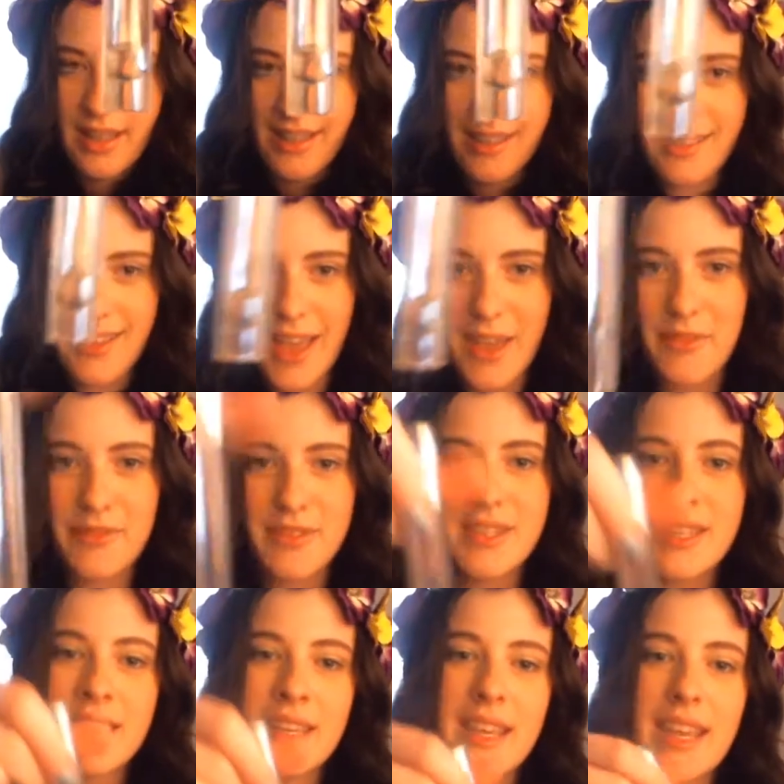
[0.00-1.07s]

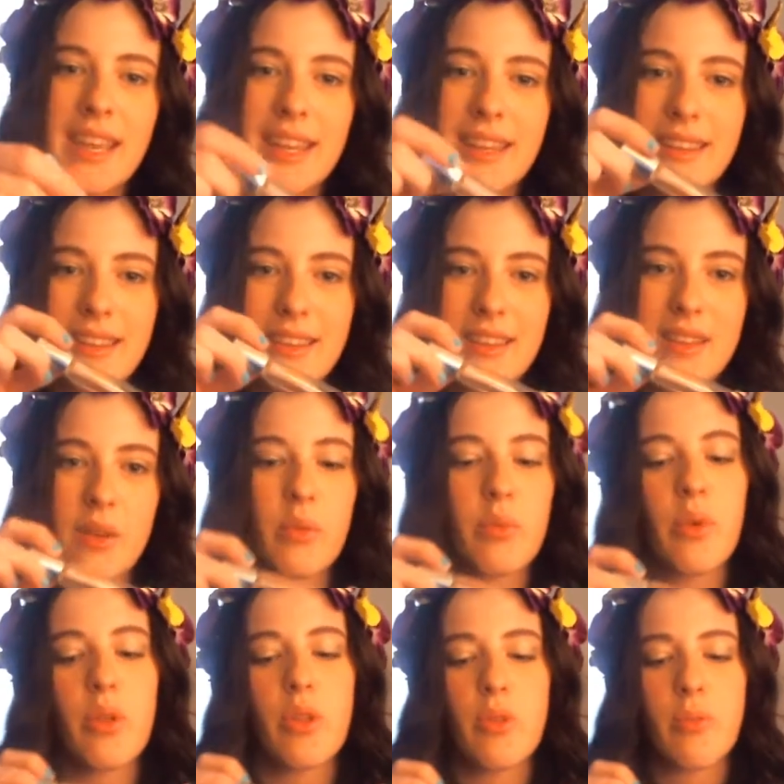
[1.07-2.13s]
left in the little
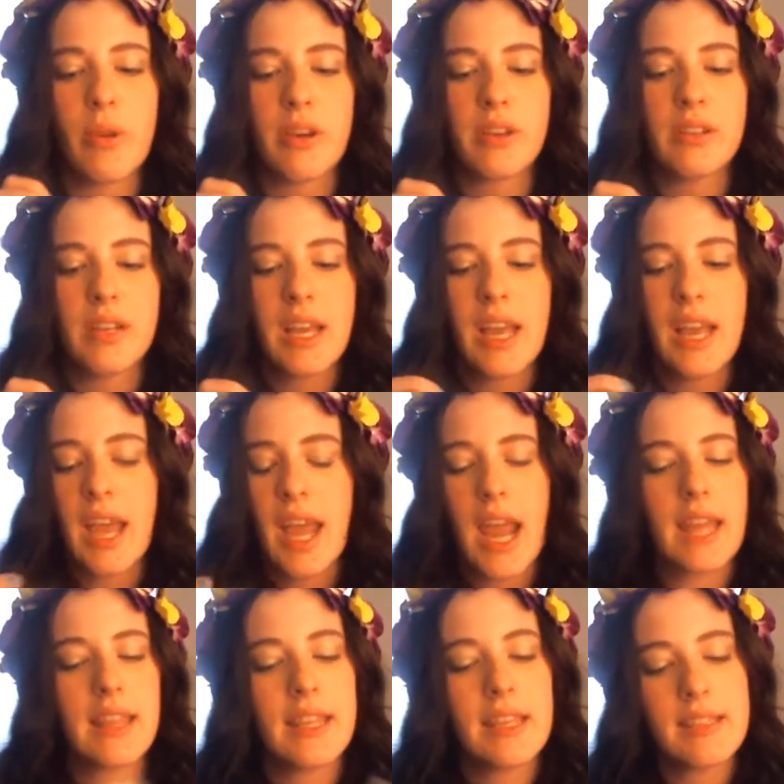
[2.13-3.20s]
roller ball,
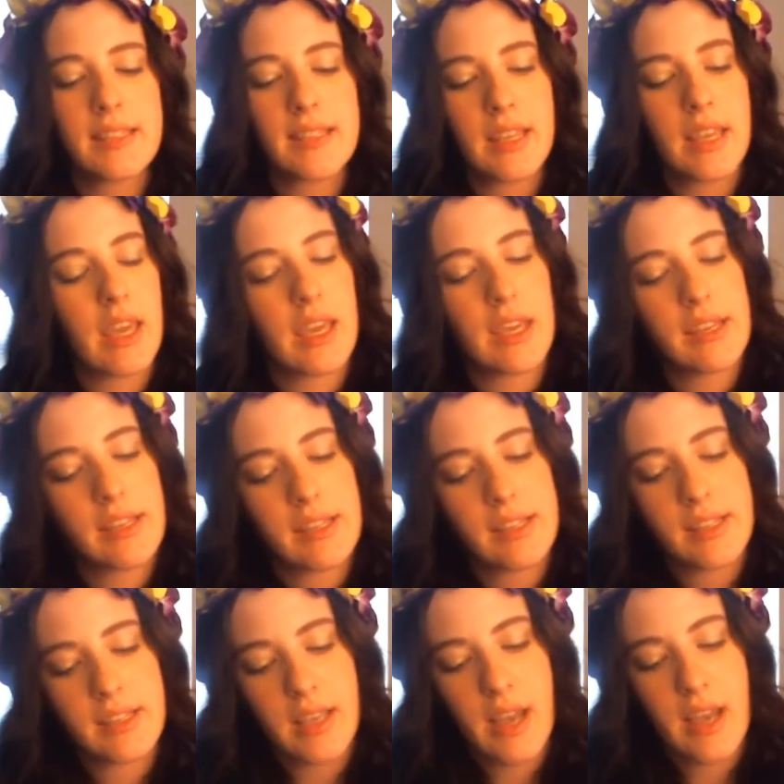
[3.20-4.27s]
and this
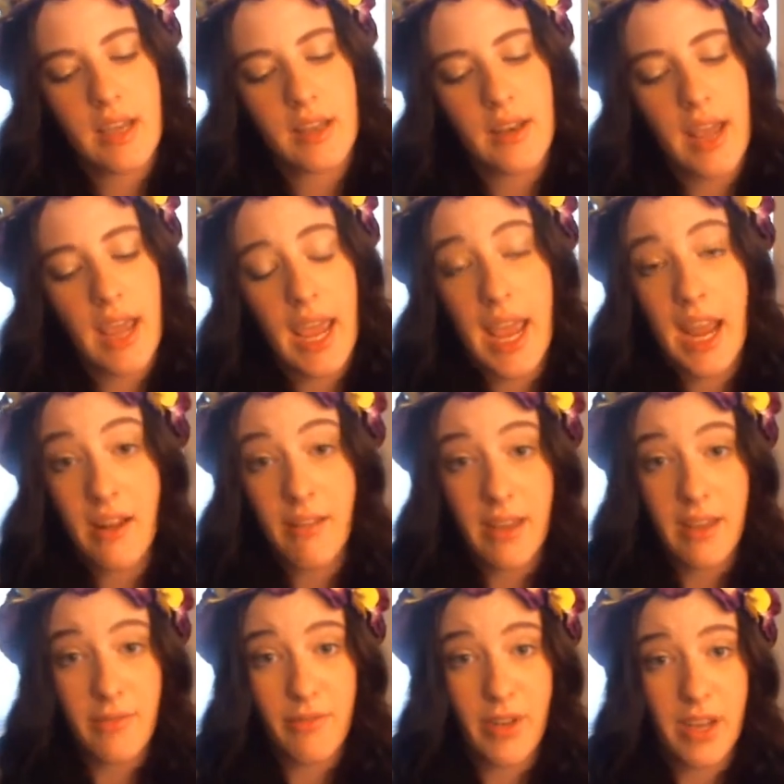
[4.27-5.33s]
is an
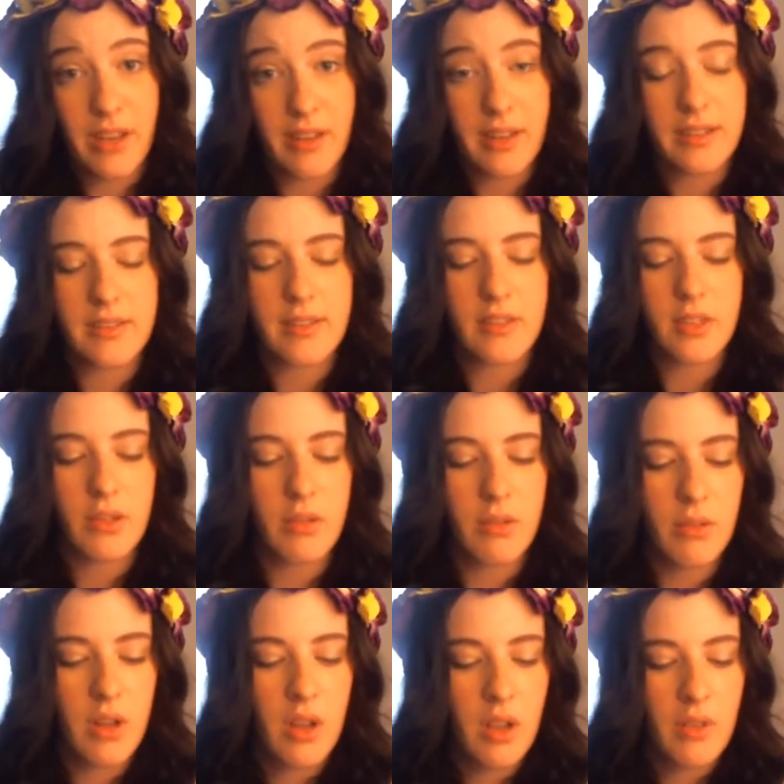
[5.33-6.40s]
Aerie fragrance.
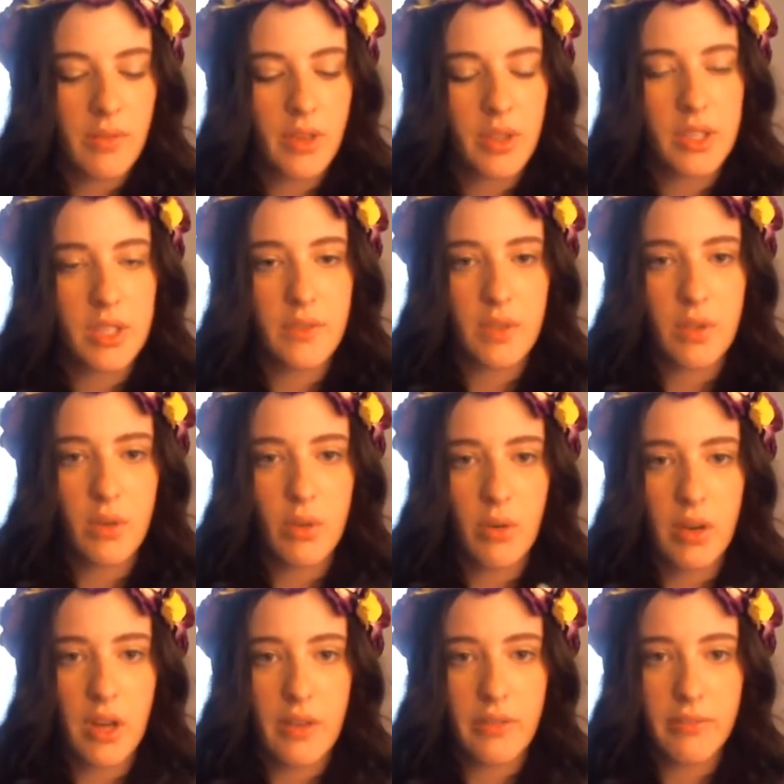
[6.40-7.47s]
So For those of you who
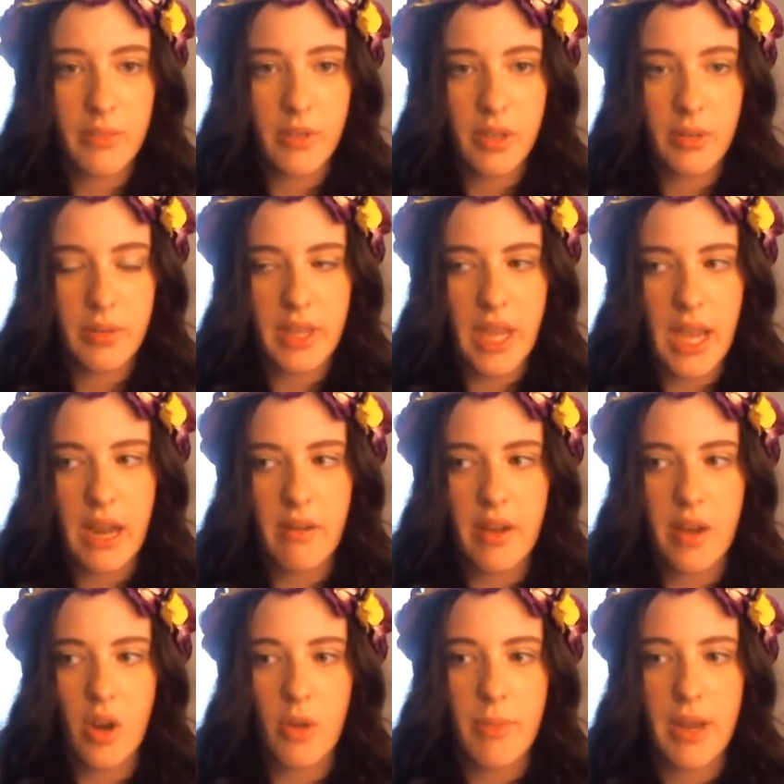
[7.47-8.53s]
are not familiar with
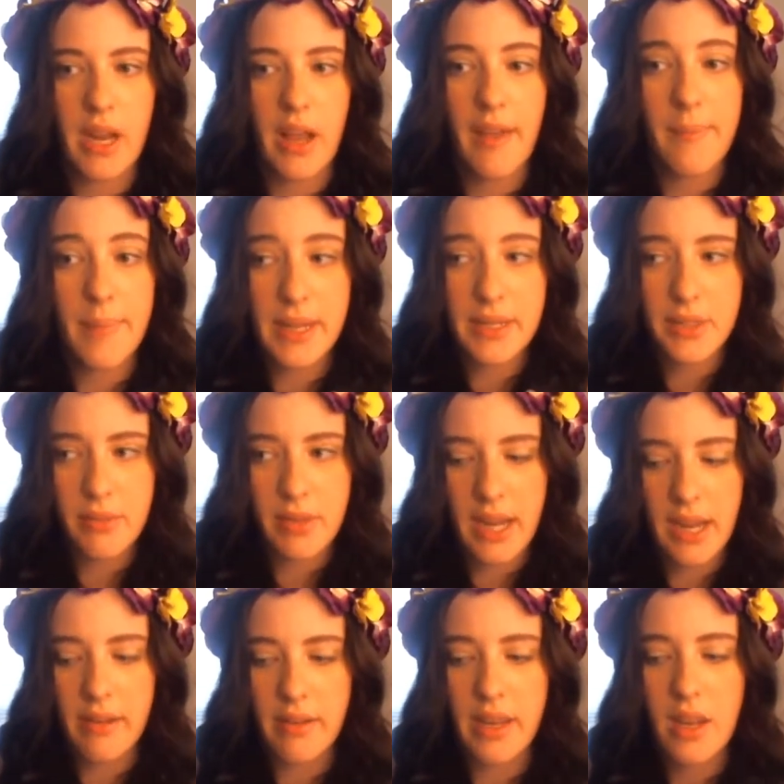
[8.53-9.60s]
Aerie or may not have been to an
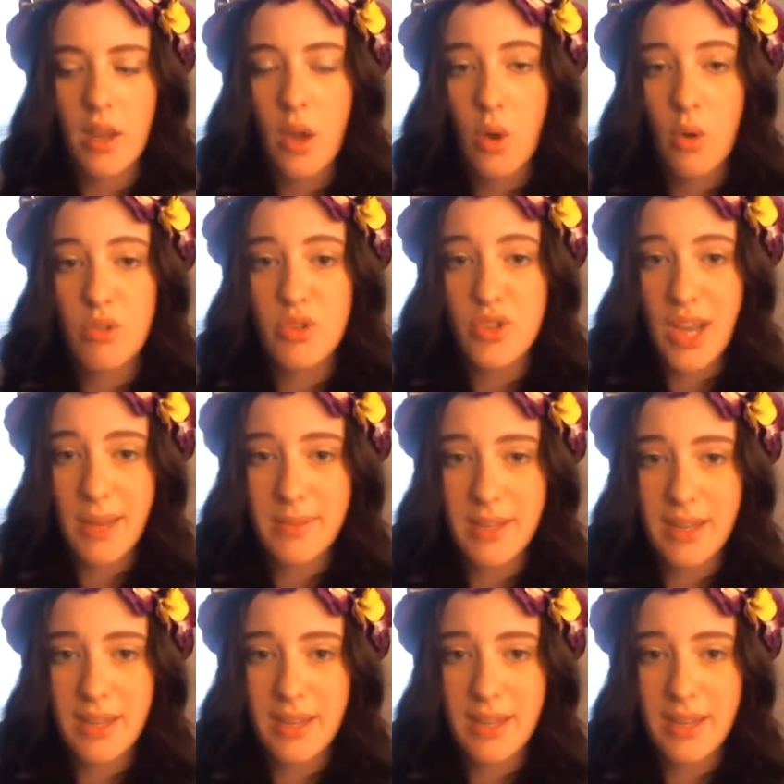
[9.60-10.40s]
Aerie or shopped